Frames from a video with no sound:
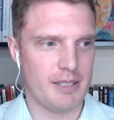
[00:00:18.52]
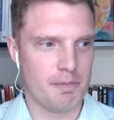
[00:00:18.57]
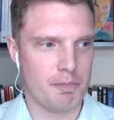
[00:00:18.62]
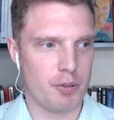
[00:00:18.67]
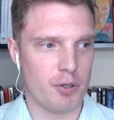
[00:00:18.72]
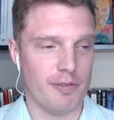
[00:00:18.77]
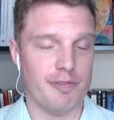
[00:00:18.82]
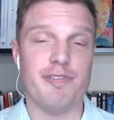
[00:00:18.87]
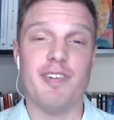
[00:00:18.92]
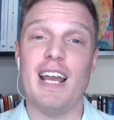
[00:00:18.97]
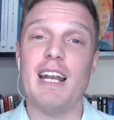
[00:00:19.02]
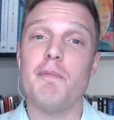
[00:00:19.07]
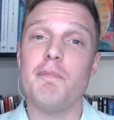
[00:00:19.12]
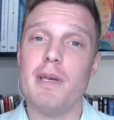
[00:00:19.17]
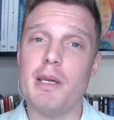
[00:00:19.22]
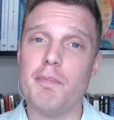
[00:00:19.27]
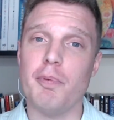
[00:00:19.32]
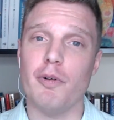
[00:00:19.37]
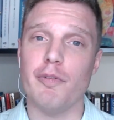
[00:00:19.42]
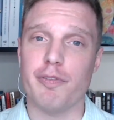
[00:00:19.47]
prevent
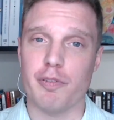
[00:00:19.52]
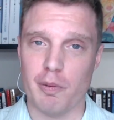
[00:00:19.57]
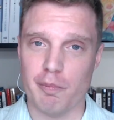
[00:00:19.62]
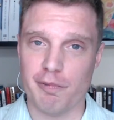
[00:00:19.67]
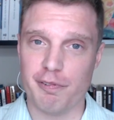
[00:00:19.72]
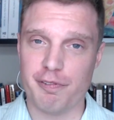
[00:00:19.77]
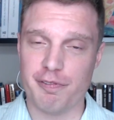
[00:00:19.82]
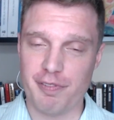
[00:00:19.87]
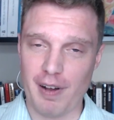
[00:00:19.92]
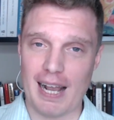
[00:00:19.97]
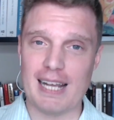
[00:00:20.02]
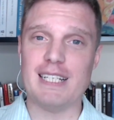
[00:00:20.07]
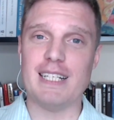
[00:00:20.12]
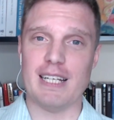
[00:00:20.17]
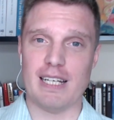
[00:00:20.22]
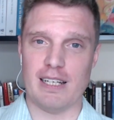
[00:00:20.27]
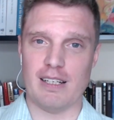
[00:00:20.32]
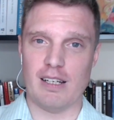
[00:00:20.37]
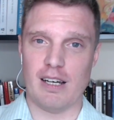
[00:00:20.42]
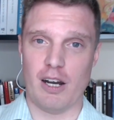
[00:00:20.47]
people from
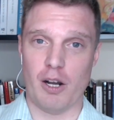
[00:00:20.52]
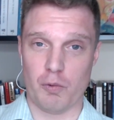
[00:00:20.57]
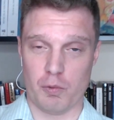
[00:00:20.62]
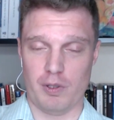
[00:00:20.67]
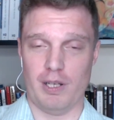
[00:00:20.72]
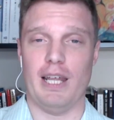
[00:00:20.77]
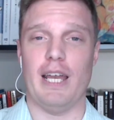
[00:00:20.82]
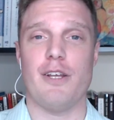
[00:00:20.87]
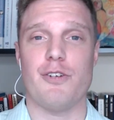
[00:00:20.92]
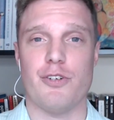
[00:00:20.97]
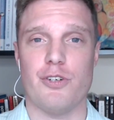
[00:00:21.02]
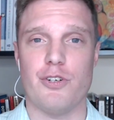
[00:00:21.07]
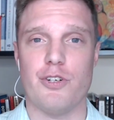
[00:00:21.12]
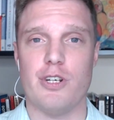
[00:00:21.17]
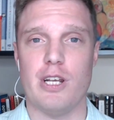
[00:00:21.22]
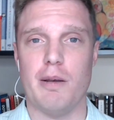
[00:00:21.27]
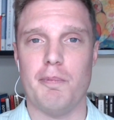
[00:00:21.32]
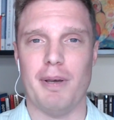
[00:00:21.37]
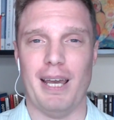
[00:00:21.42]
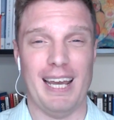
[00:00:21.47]
finding a
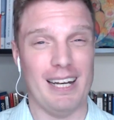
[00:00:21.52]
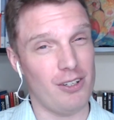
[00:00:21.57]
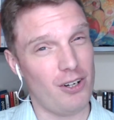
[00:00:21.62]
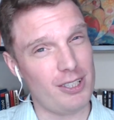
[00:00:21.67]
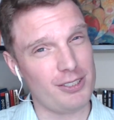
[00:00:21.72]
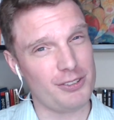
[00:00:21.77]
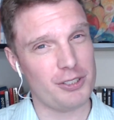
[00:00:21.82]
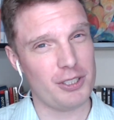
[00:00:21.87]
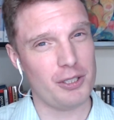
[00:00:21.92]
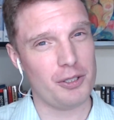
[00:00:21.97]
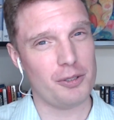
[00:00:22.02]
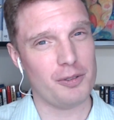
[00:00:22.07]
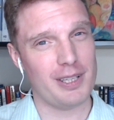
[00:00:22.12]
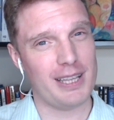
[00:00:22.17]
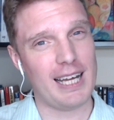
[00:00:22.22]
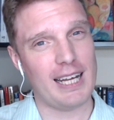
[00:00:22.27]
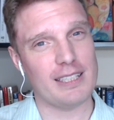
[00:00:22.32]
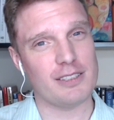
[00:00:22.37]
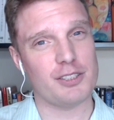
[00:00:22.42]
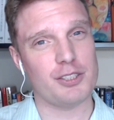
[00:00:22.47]
relationship and also
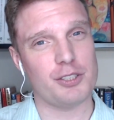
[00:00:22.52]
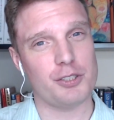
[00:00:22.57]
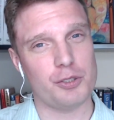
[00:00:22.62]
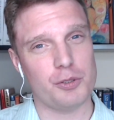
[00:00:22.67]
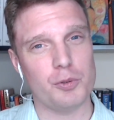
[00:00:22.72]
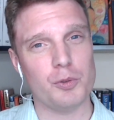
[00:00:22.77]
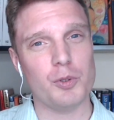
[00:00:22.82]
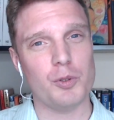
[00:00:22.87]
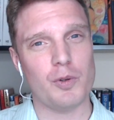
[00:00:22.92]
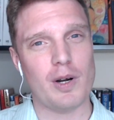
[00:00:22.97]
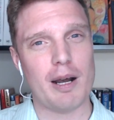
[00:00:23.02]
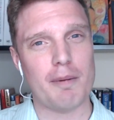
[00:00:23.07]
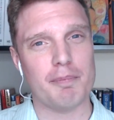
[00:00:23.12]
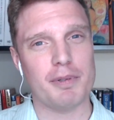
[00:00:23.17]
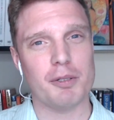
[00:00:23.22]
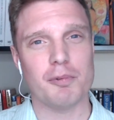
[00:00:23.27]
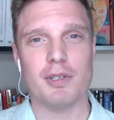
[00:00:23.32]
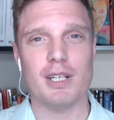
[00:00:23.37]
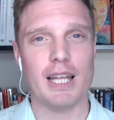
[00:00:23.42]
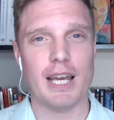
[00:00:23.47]
that screw up
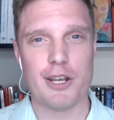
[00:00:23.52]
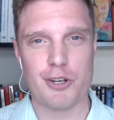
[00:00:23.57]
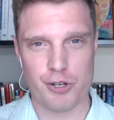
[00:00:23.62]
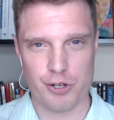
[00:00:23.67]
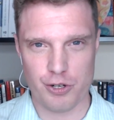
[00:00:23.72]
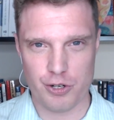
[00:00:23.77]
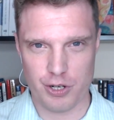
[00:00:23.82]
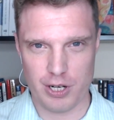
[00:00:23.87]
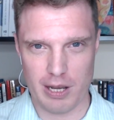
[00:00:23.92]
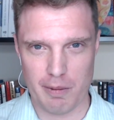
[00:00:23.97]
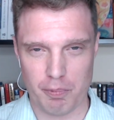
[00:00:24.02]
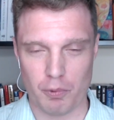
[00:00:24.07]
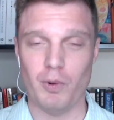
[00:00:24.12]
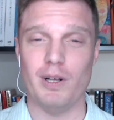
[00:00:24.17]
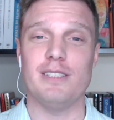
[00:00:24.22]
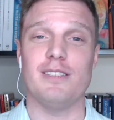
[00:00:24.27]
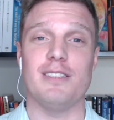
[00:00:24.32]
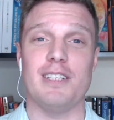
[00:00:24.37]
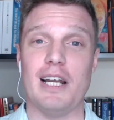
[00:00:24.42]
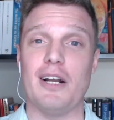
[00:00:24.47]
the relationship
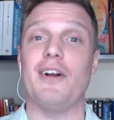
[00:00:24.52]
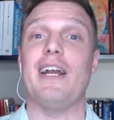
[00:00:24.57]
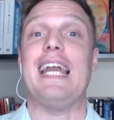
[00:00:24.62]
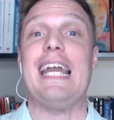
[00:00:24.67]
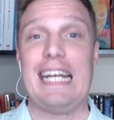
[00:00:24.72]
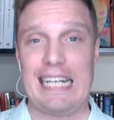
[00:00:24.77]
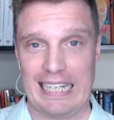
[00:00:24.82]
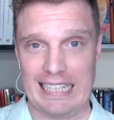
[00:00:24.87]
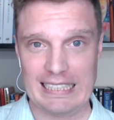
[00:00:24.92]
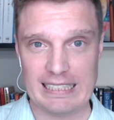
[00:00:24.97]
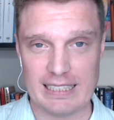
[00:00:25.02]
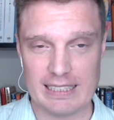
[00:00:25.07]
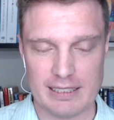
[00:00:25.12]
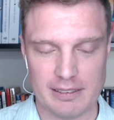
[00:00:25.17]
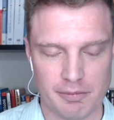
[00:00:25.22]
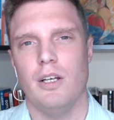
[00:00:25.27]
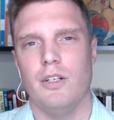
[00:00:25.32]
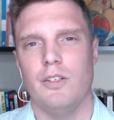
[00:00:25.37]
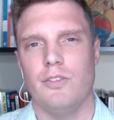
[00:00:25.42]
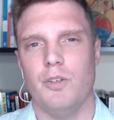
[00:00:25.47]
once they're in it.
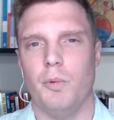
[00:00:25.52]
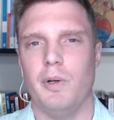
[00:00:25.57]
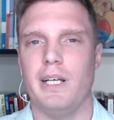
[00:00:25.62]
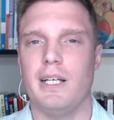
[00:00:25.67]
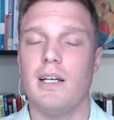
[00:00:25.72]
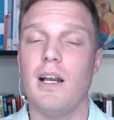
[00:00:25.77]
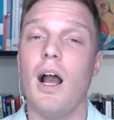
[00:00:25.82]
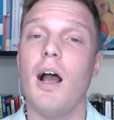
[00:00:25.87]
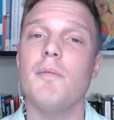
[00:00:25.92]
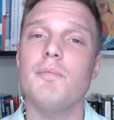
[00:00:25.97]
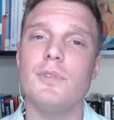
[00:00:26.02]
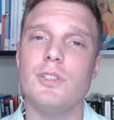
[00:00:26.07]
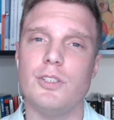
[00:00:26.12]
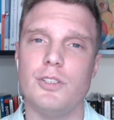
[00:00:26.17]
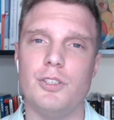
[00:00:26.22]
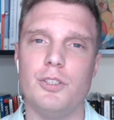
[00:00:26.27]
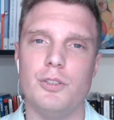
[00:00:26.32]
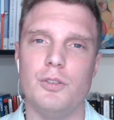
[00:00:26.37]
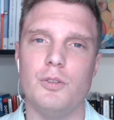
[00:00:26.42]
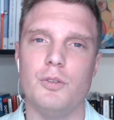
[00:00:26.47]
So when it comes
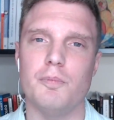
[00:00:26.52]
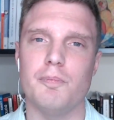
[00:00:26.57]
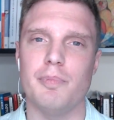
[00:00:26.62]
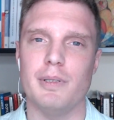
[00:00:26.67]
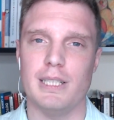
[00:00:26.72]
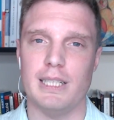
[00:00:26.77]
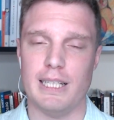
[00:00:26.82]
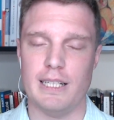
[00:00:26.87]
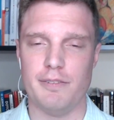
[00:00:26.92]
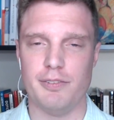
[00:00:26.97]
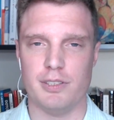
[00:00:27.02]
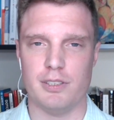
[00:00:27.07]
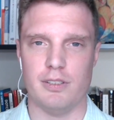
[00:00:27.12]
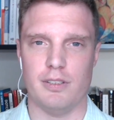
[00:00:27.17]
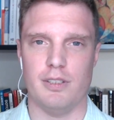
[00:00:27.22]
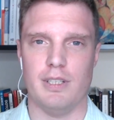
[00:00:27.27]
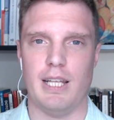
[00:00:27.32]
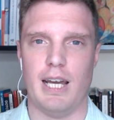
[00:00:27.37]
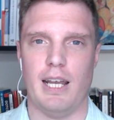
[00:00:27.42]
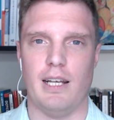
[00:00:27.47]
to beliefs
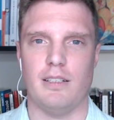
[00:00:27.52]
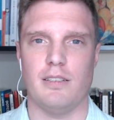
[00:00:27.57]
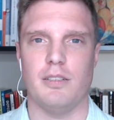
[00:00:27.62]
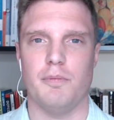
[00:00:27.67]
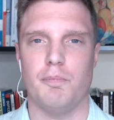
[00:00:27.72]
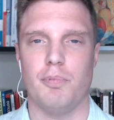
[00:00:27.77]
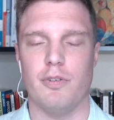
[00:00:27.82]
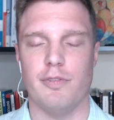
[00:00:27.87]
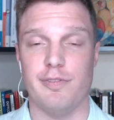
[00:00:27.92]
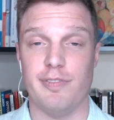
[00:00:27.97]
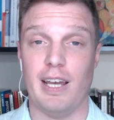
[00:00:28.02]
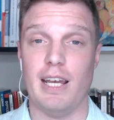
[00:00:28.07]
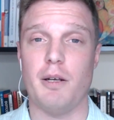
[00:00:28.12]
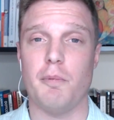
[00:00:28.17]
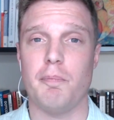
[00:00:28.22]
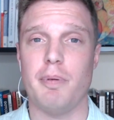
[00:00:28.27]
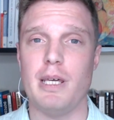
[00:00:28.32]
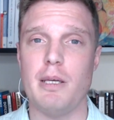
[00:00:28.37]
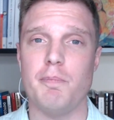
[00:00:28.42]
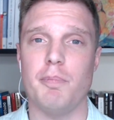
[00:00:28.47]
that
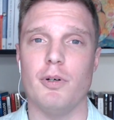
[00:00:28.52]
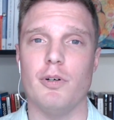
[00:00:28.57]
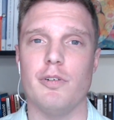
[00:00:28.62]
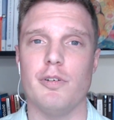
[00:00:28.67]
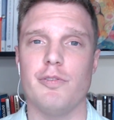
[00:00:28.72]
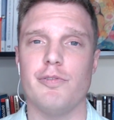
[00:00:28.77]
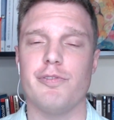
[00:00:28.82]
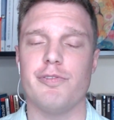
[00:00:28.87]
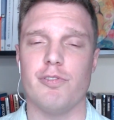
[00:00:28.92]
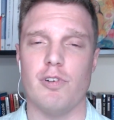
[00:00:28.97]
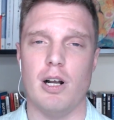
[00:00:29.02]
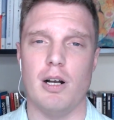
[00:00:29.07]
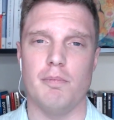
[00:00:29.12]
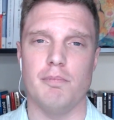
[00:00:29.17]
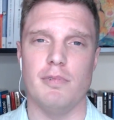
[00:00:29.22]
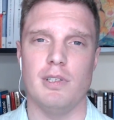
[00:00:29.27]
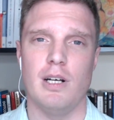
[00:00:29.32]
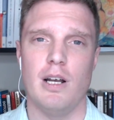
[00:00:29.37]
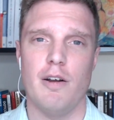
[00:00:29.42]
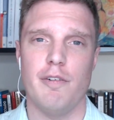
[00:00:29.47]
prevent people
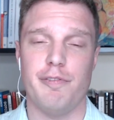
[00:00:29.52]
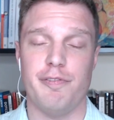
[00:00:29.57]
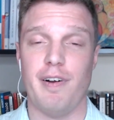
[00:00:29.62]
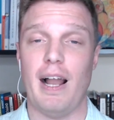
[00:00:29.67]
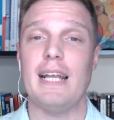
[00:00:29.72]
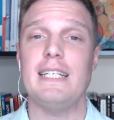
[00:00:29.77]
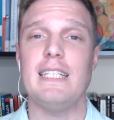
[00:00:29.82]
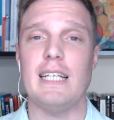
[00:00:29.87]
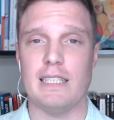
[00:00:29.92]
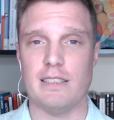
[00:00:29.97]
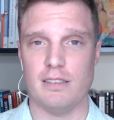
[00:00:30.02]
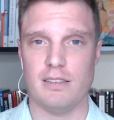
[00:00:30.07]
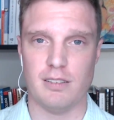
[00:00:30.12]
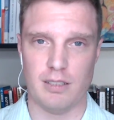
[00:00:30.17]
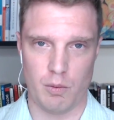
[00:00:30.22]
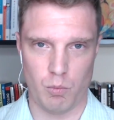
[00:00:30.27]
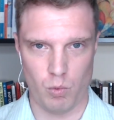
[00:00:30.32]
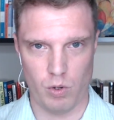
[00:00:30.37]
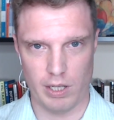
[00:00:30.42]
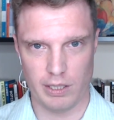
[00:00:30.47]
from finding
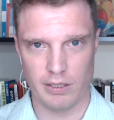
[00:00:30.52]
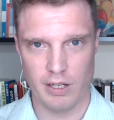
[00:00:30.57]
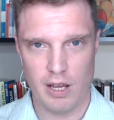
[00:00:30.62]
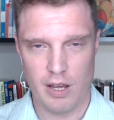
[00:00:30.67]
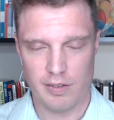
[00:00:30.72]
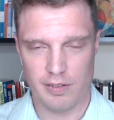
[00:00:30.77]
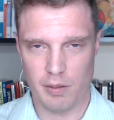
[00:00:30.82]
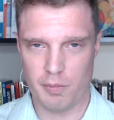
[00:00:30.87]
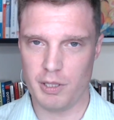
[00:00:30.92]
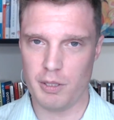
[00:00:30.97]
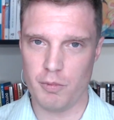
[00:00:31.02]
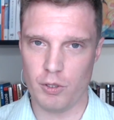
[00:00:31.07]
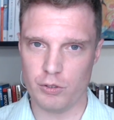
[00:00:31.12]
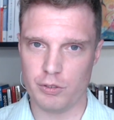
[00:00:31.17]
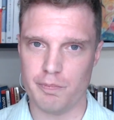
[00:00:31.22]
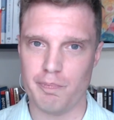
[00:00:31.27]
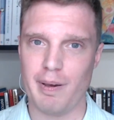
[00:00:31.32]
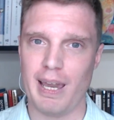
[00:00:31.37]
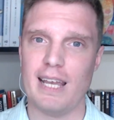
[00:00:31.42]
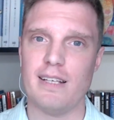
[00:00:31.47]
someone, some of the
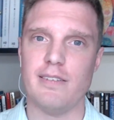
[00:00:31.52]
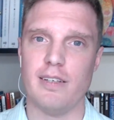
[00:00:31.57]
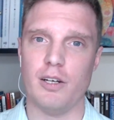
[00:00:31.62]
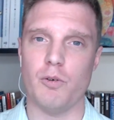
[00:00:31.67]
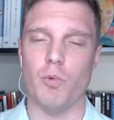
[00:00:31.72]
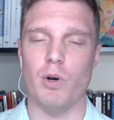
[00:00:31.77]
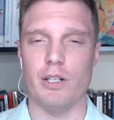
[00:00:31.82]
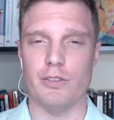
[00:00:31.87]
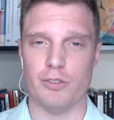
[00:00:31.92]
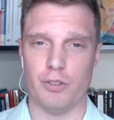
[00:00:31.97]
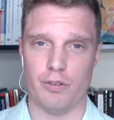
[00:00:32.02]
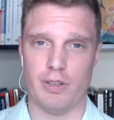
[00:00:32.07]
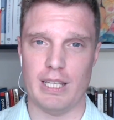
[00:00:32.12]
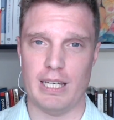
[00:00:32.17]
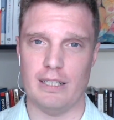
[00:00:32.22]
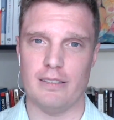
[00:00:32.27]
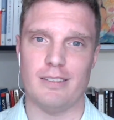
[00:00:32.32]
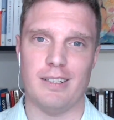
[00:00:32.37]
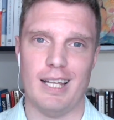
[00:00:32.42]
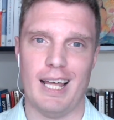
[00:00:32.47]
most basic ones are
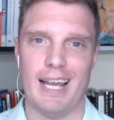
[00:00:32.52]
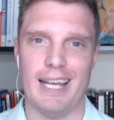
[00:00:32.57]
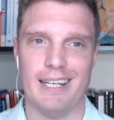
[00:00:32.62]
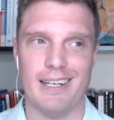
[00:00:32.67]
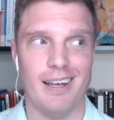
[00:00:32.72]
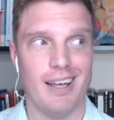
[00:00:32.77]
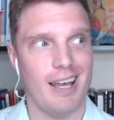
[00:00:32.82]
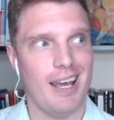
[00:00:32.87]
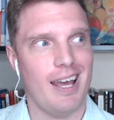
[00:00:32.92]
things like,